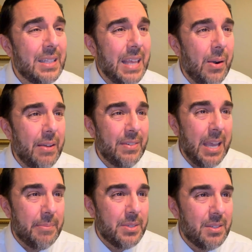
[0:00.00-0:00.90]
they don't have
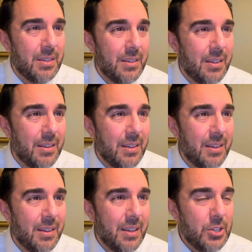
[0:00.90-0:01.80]
names.
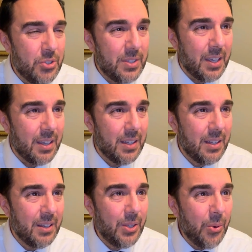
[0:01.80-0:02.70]
Interesting.
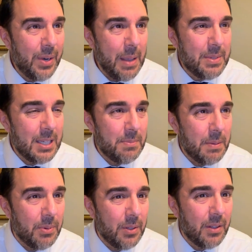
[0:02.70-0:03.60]
No names, these
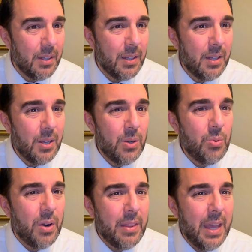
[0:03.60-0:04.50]
people.
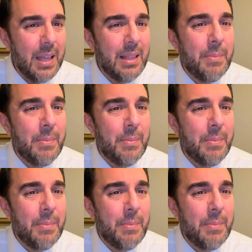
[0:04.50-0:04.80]
Who are they?